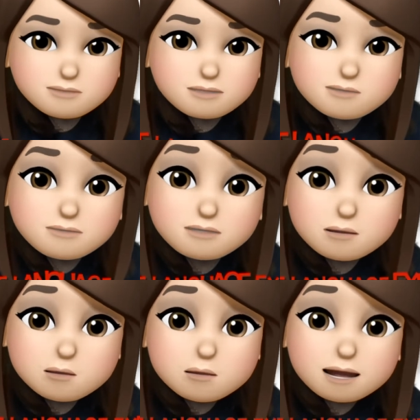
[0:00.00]

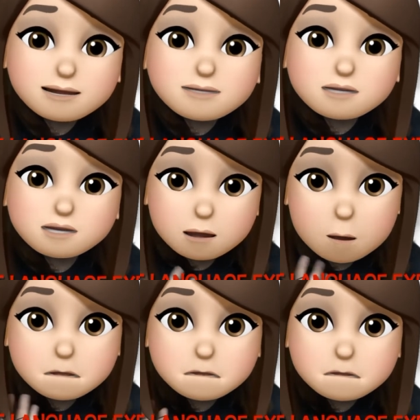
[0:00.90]
So it's
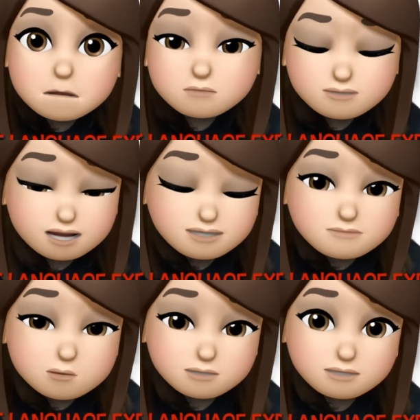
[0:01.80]
very
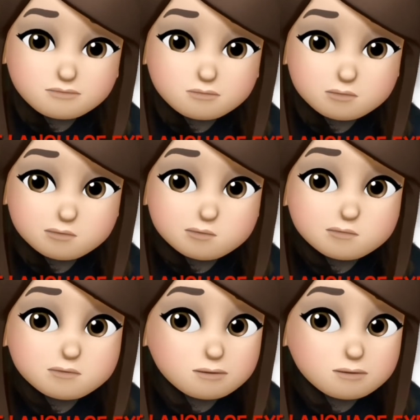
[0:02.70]
important for you to be